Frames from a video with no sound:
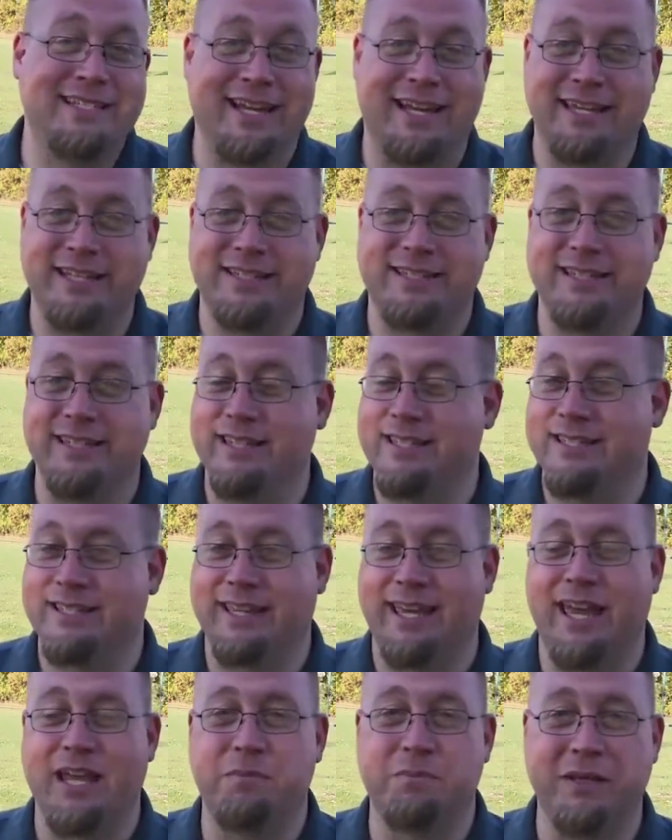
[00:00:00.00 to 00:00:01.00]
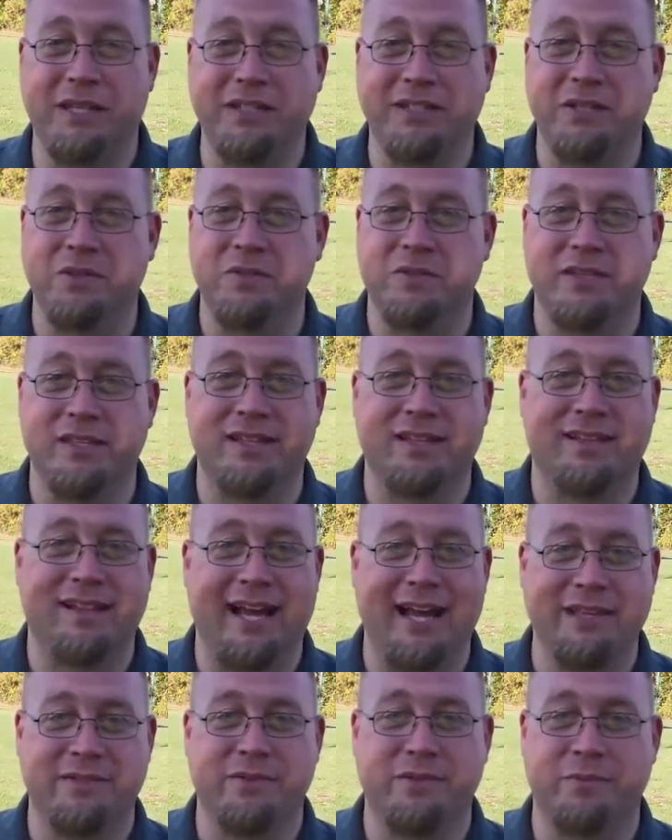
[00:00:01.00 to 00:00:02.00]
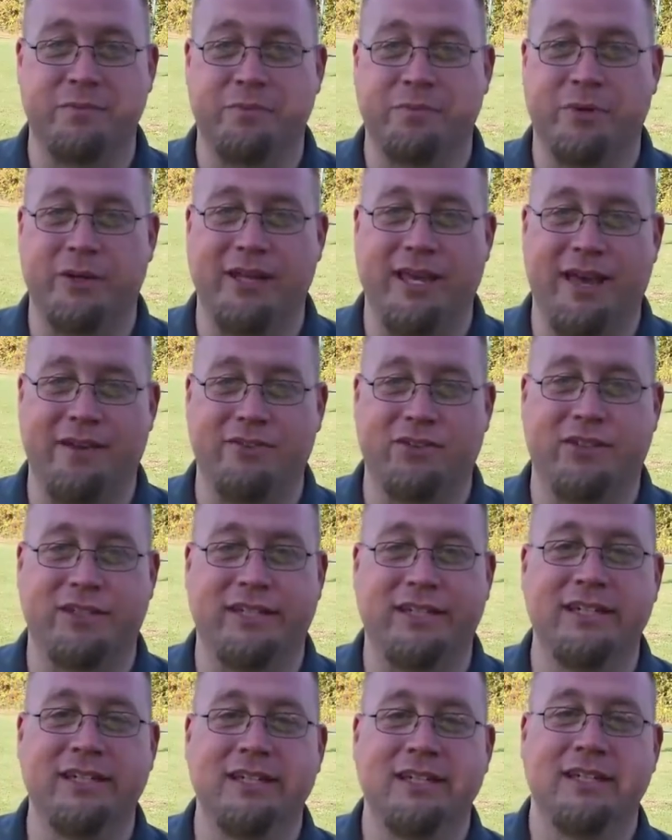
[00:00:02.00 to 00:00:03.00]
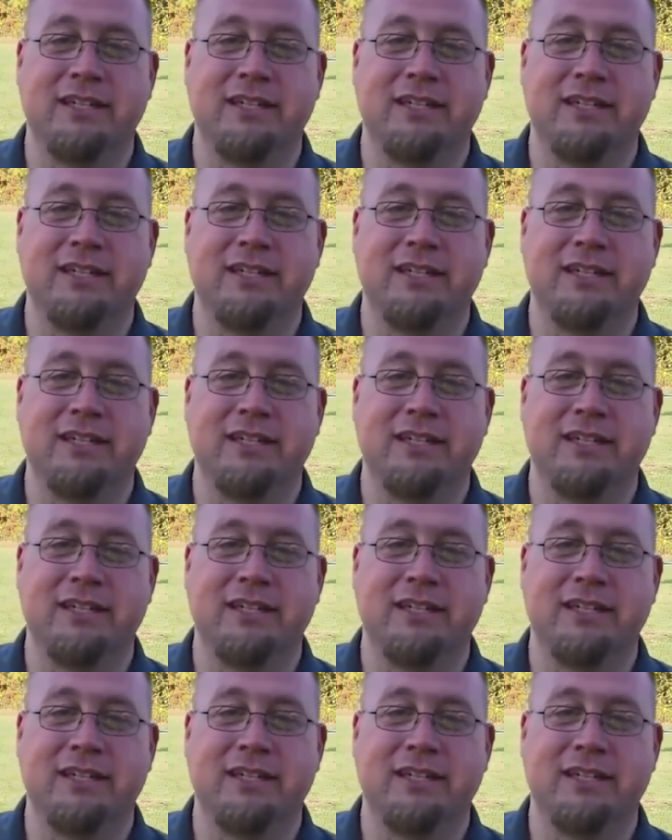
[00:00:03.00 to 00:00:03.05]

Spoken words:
I could see these again being used in the classroom pretty heavily.